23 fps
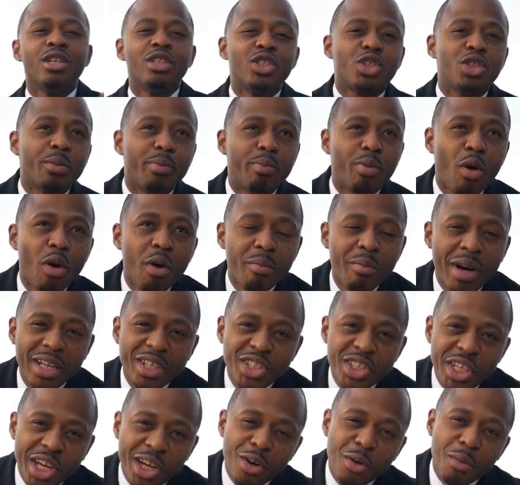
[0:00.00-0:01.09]
Support my
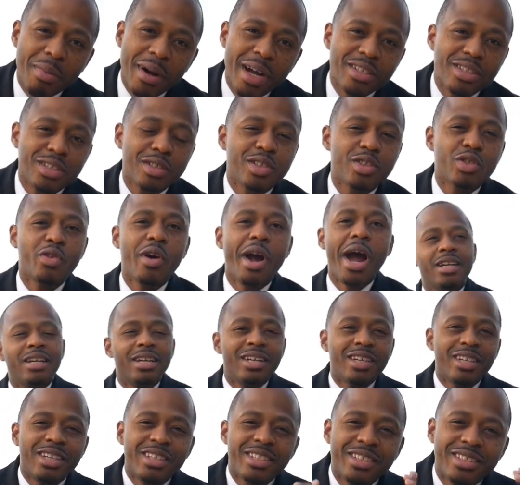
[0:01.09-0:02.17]
channel by subscribing.
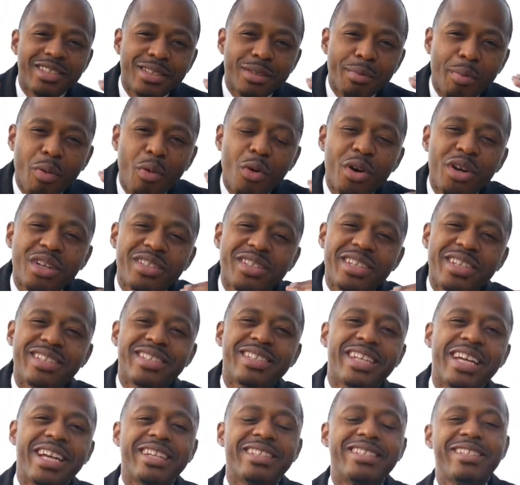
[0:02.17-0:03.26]
Supporters of
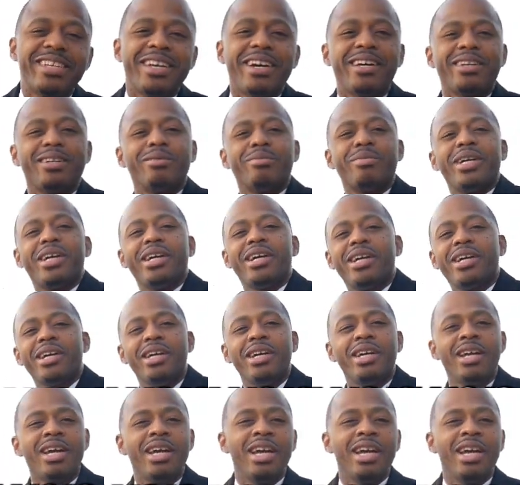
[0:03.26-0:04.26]
Santana, man.